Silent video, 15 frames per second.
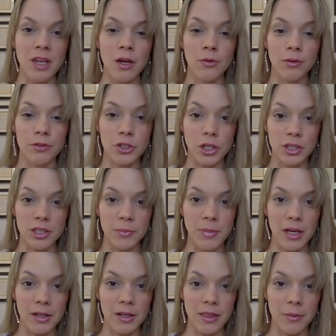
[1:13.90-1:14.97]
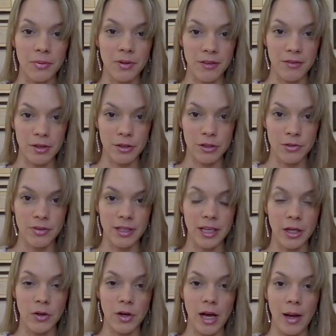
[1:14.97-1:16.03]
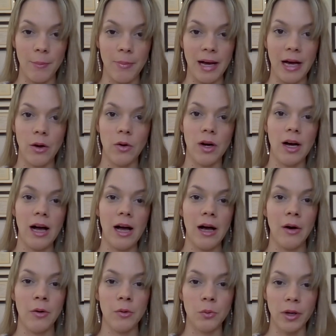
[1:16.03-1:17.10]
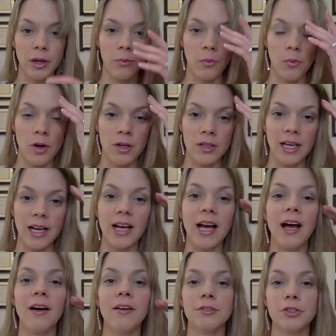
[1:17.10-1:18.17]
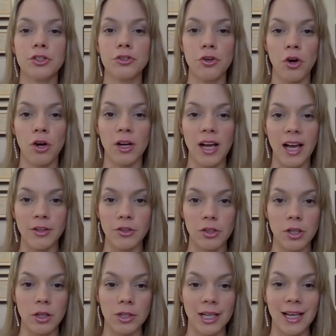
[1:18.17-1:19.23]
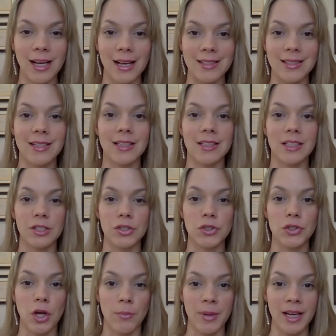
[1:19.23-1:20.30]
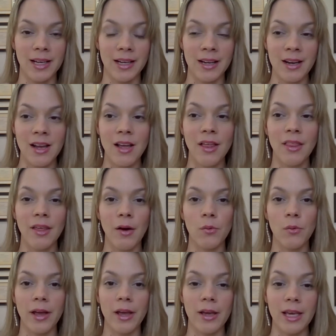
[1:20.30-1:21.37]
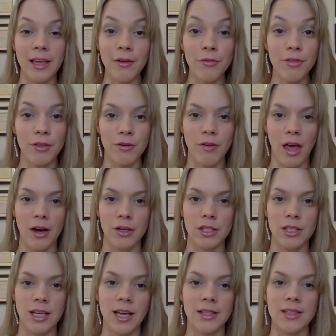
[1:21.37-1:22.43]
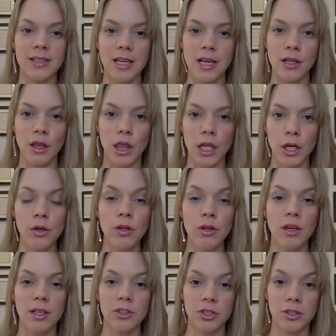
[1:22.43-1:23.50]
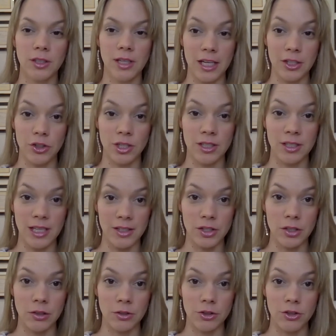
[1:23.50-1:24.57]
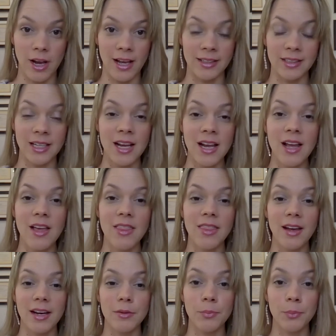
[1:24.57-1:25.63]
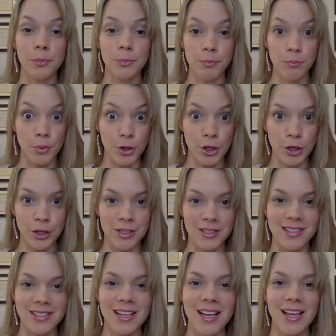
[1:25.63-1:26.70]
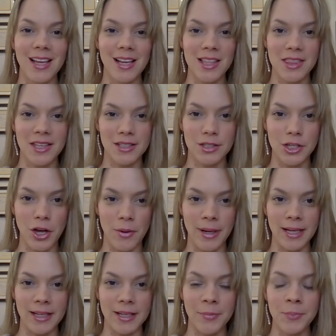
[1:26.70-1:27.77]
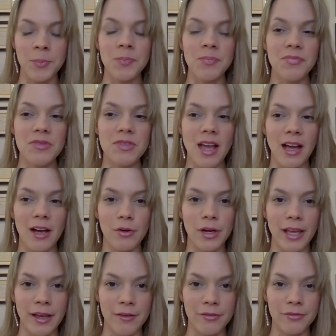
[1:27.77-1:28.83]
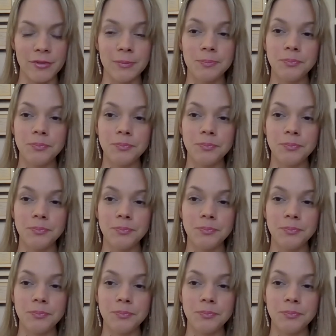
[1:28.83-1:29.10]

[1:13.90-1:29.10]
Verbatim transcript: We've talked about in the previous video about how we want to have strong hydrochloric acid in our stomach. That way, if the virus gets in through the gastrointestinal tract, that it burns in the stomach. Now, if